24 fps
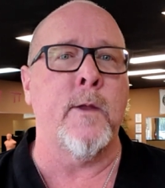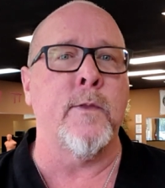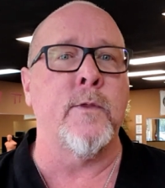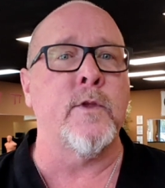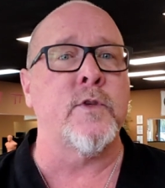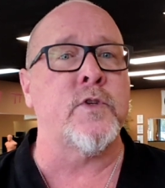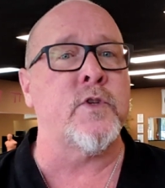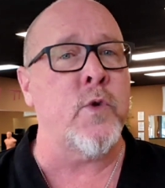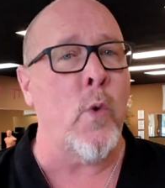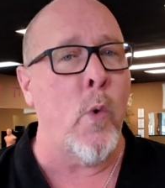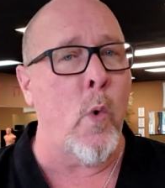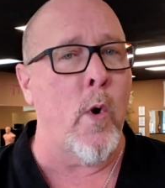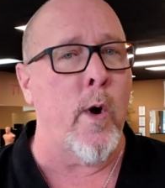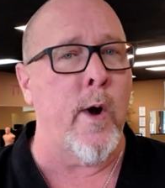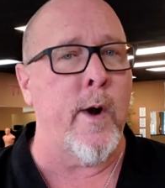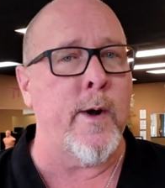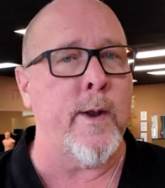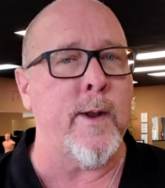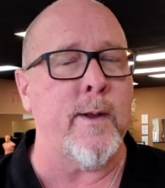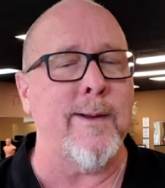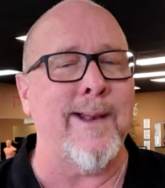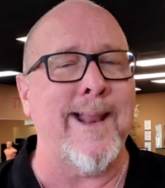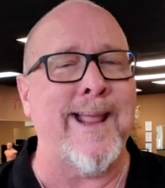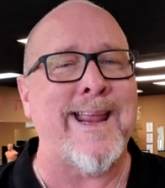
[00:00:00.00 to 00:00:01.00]
The
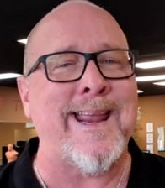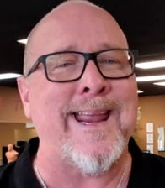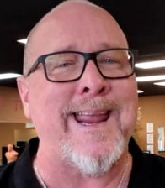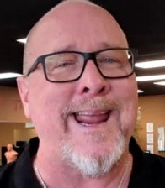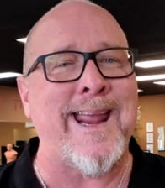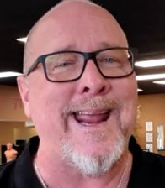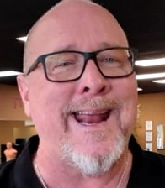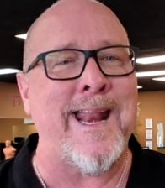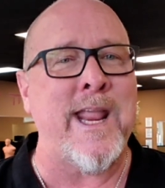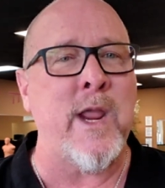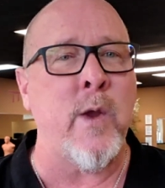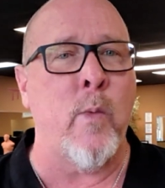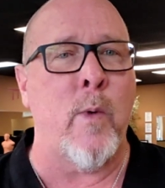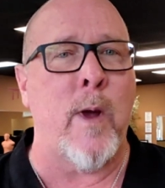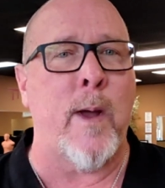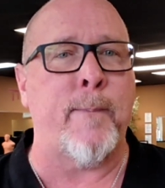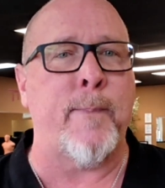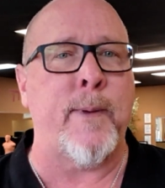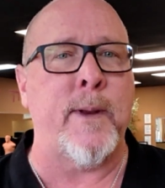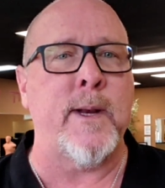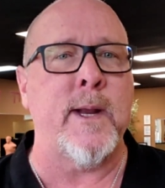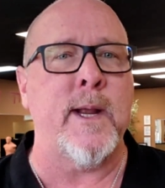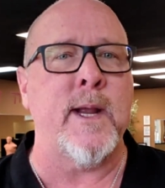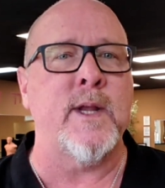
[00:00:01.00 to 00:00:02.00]
sword, like any
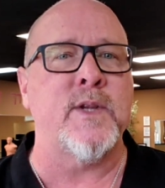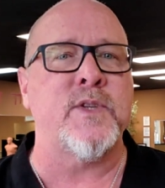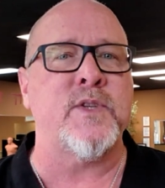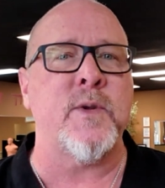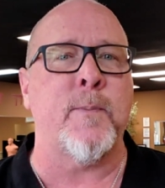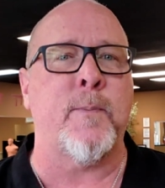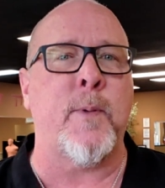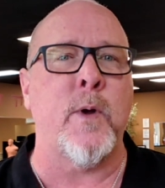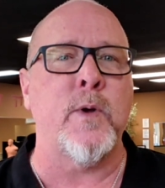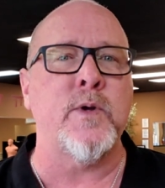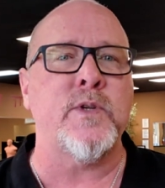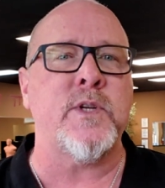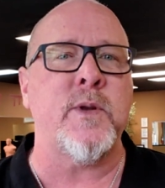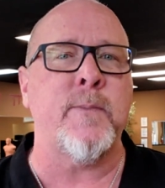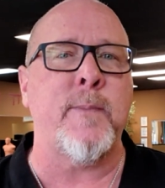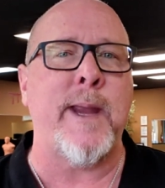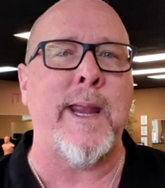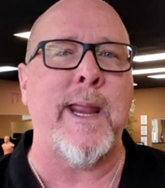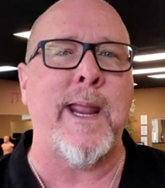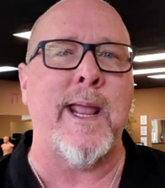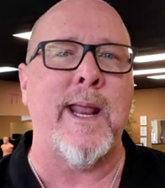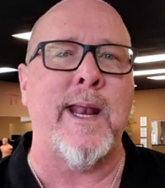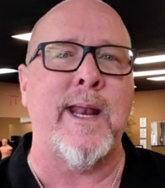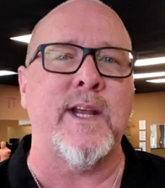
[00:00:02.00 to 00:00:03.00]
weapon, is supposed to
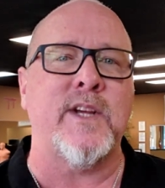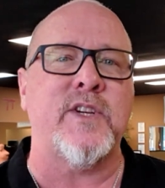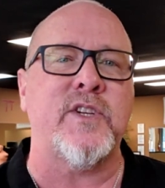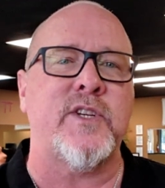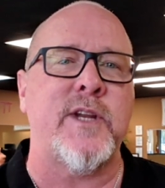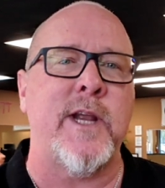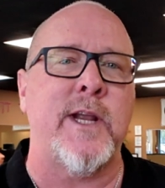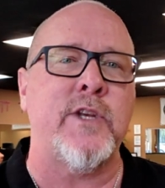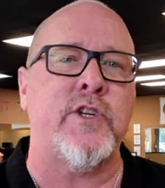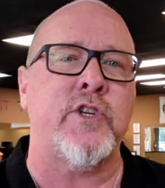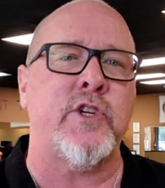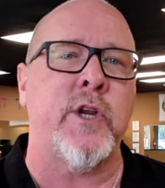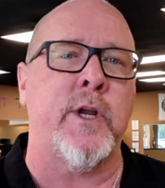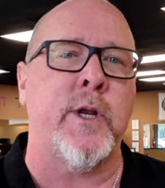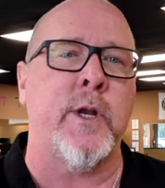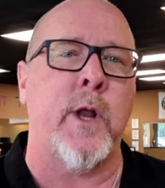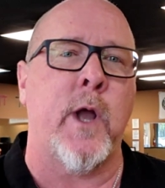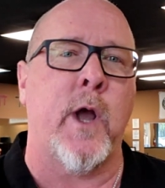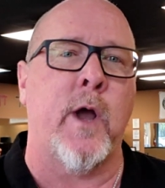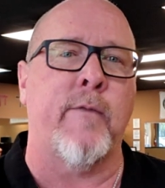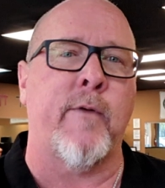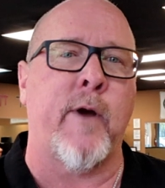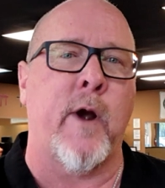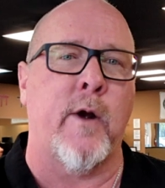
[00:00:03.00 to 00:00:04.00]
be an
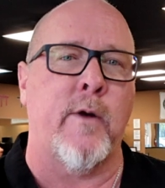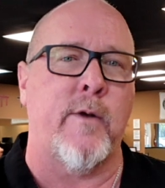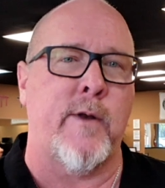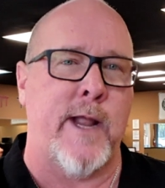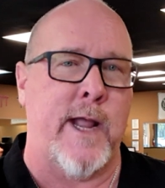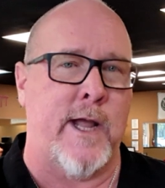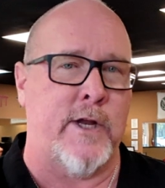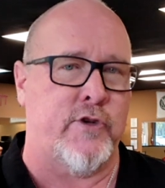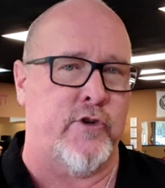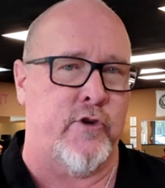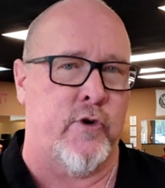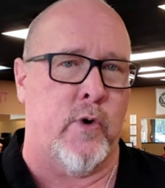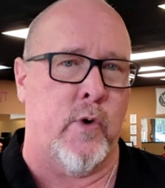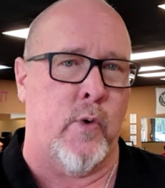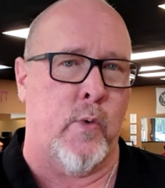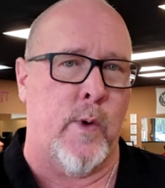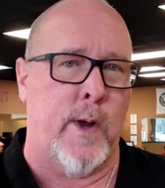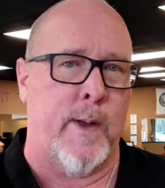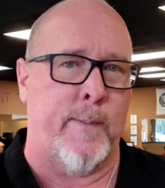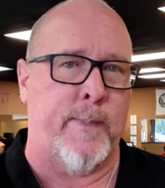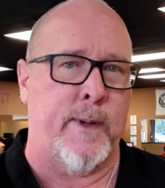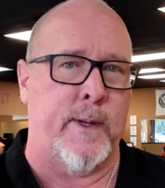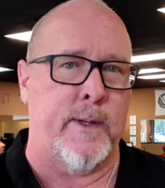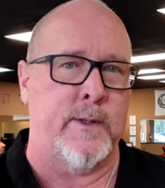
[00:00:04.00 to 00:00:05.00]
extension of our natural
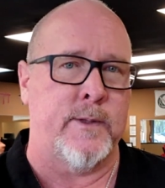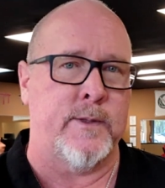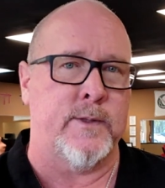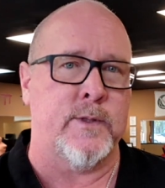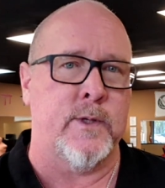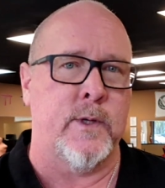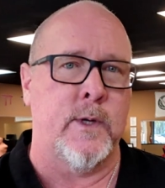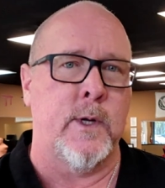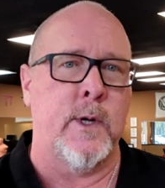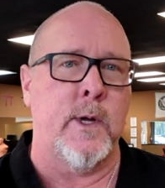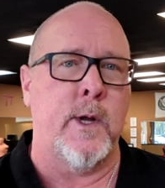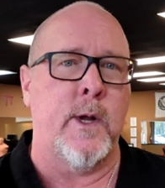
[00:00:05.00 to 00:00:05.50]
weapons.